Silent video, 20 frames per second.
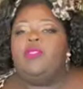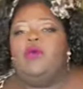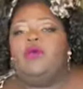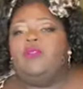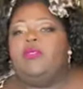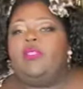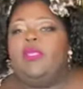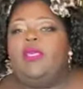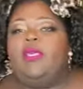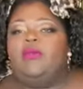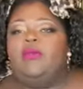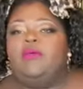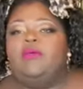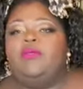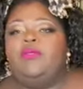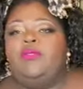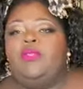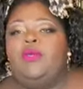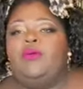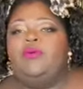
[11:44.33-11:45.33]
all of that,
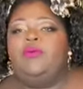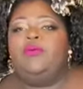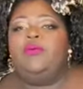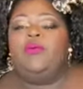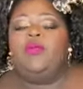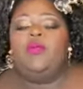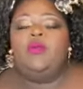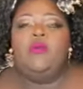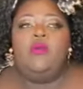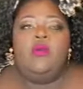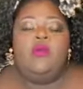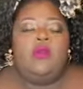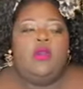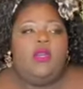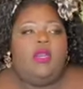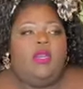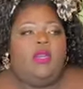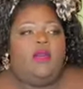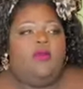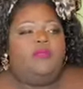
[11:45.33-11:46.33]
you know?
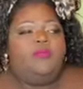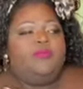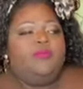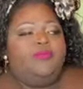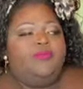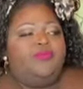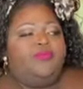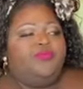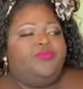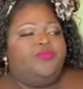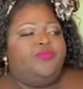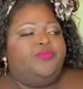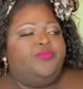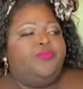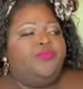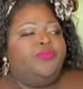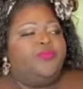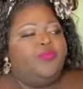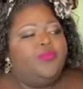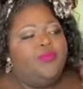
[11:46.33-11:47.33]

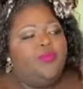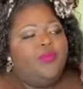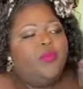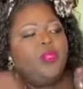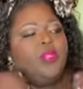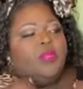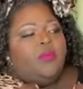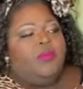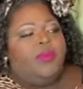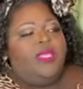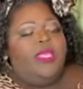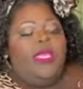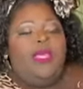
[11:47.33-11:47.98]
But